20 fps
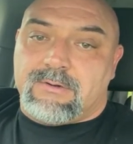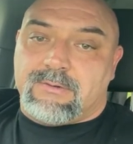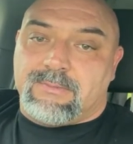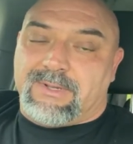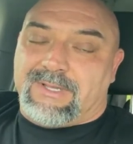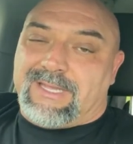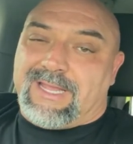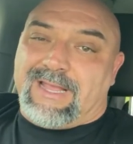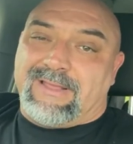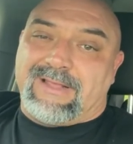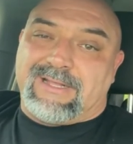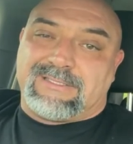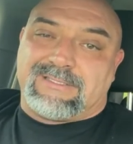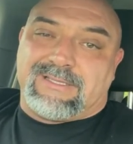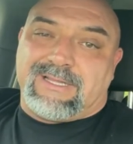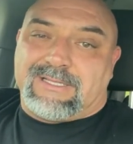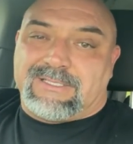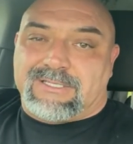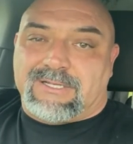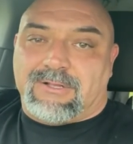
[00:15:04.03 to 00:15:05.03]
But yeah, that's
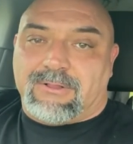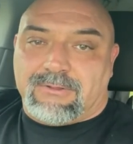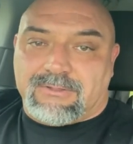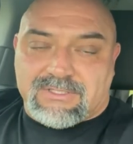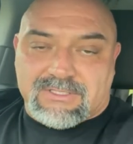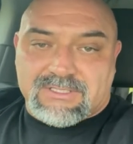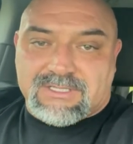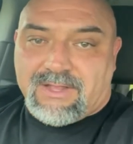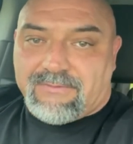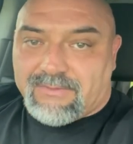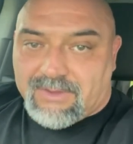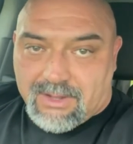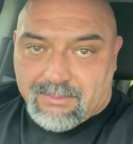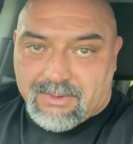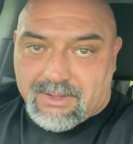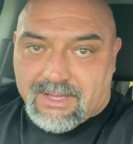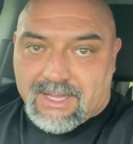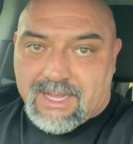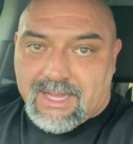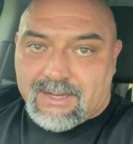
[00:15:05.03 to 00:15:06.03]
the closest I've come
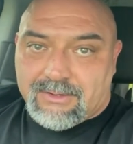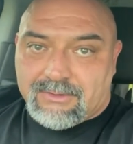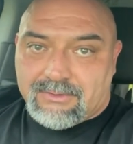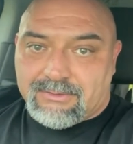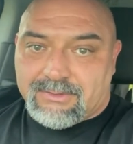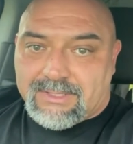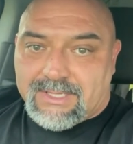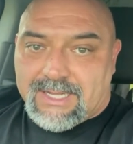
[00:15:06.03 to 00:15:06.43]
to that, doing